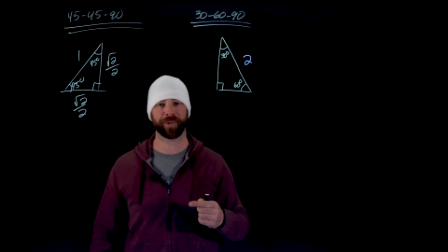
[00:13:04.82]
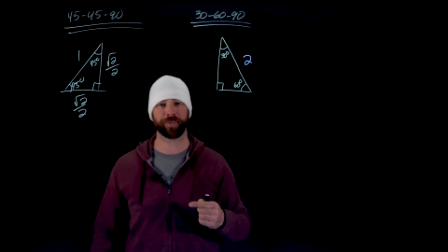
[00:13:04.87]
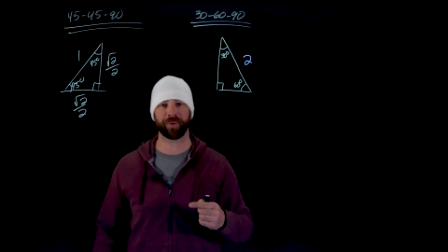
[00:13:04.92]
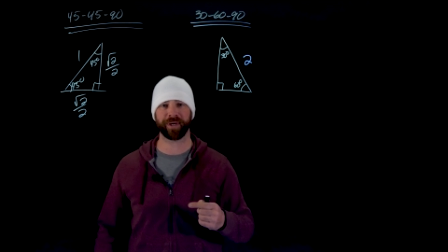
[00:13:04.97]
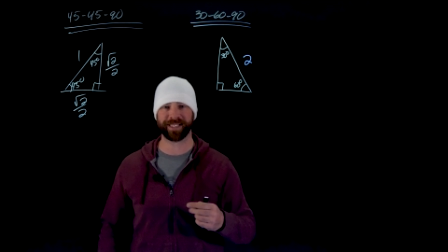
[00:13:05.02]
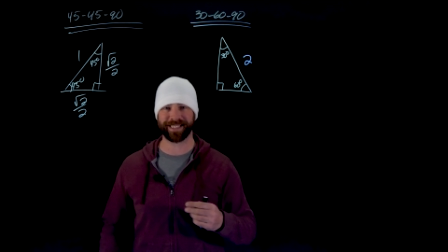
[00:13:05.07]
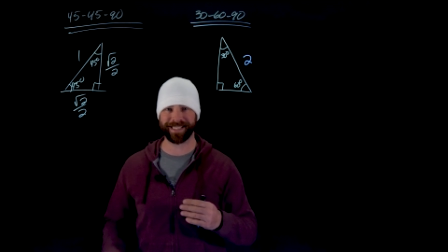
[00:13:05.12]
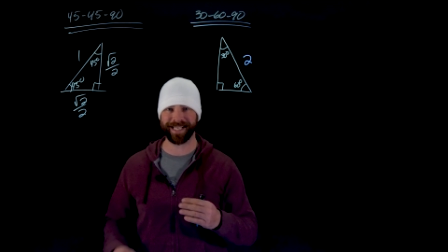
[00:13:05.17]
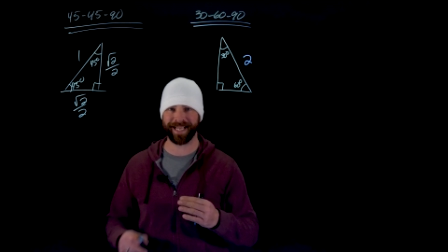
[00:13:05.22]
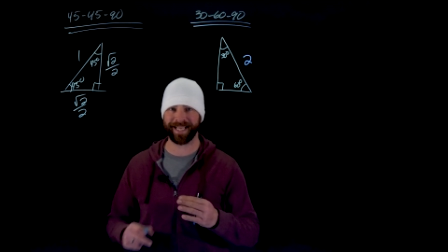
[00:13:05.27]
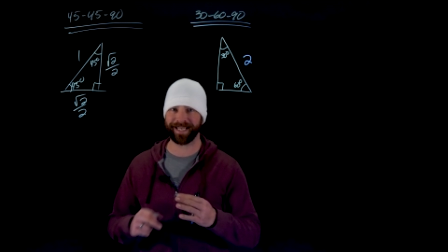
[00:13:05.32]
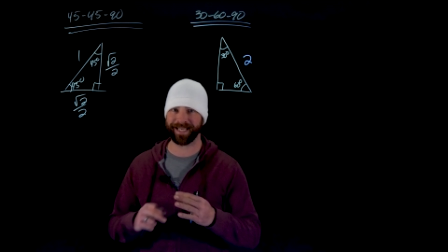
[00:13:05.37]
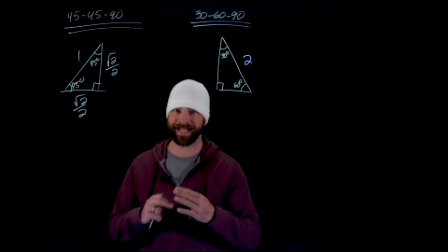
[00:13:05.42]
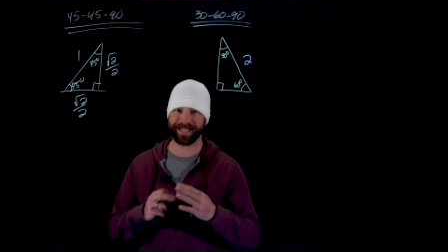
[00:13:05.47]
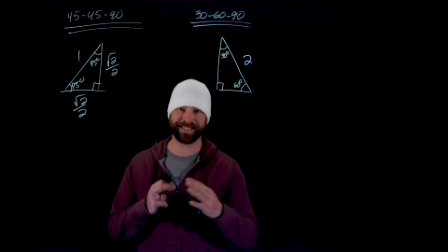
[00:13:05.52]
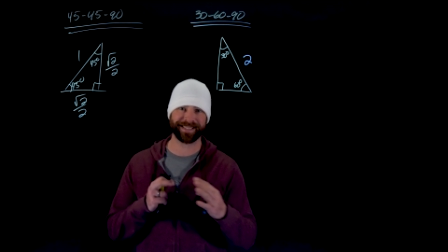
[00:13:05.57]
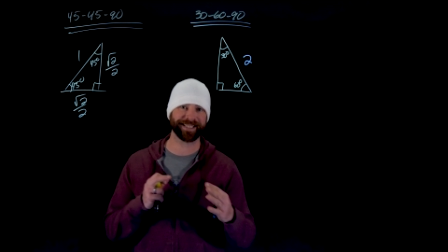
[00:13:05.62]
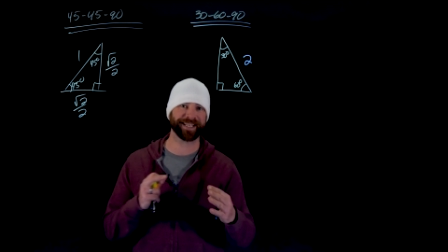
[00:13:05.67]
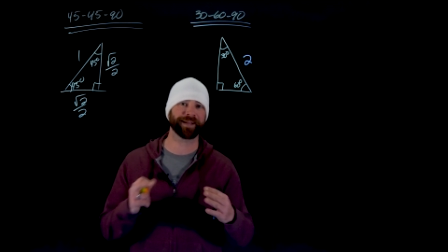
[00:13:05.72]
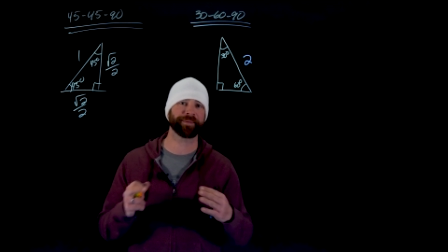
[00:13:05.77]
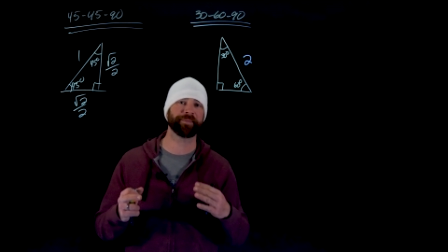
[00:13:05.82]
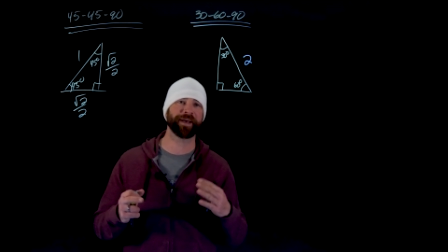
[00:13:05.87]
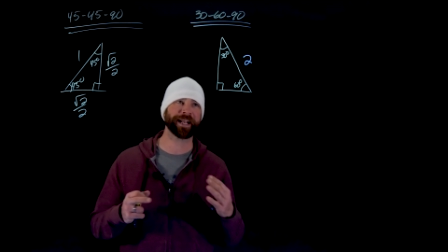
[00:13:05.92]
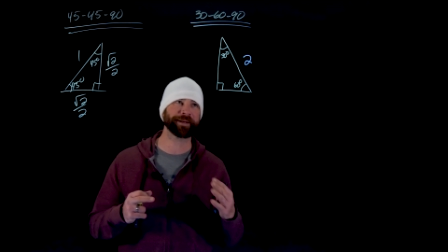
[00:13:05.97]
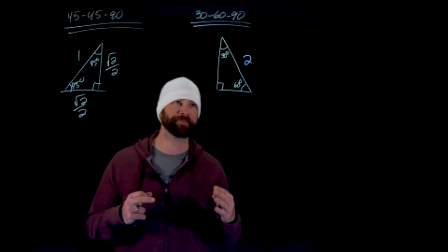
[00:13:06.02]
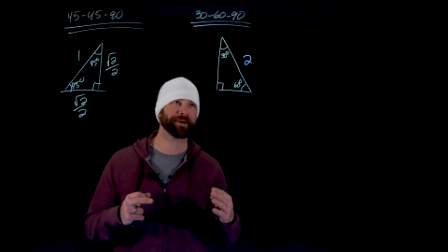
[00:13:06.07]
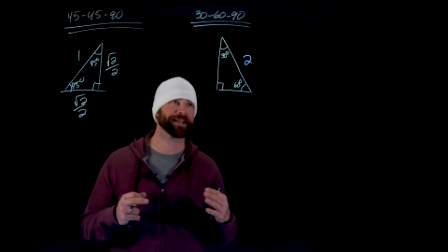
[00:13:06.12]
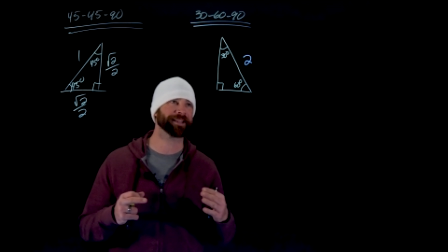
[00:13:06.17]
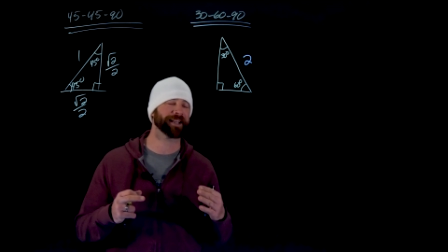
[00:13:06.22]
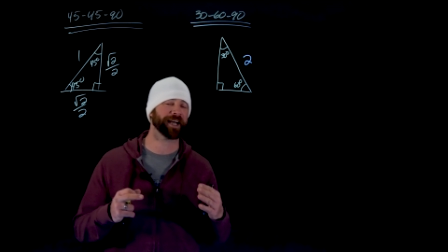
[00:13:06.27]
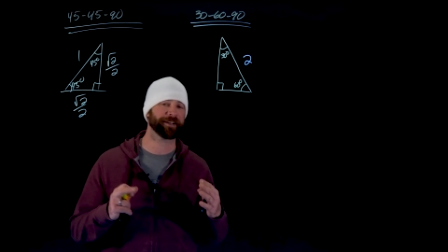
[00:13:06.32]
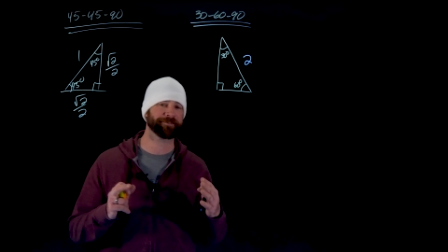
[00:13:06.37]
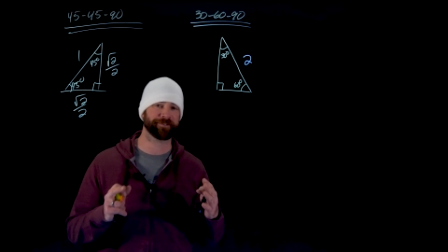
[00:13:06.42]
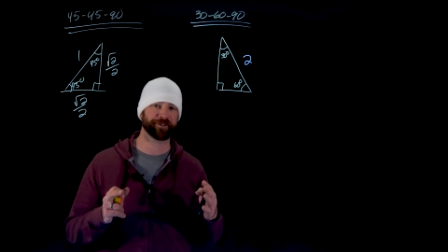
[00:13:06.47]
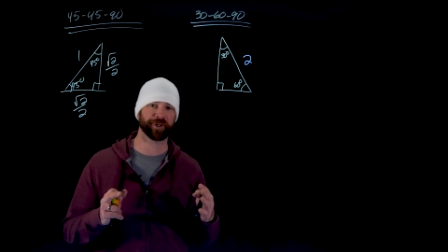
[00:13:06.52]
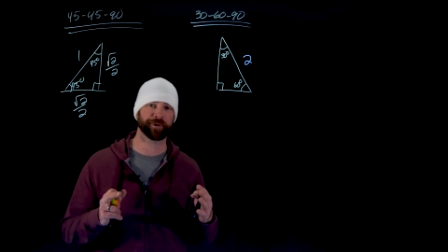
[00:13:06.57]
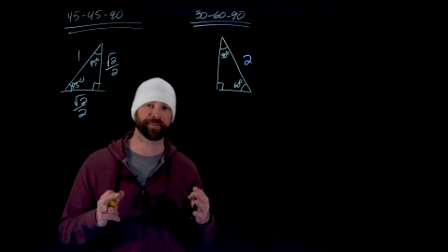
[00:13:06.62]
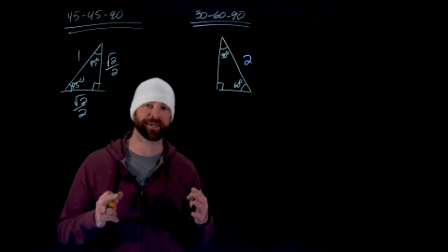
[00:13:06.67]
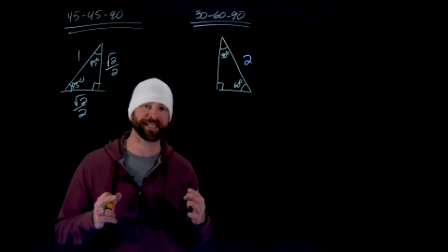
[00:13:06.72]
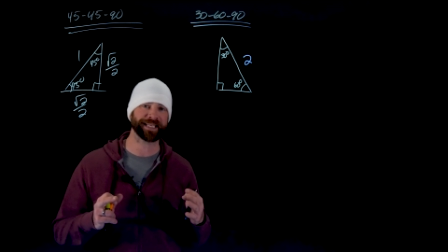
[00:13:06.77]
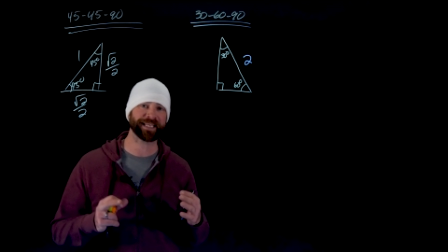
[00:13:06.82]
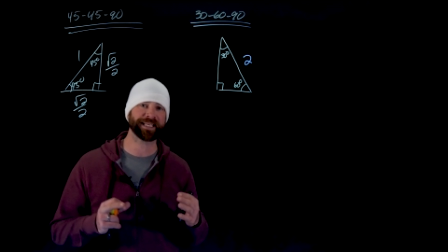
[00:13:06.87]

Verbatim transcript: in one second. It's going to make my life a little bit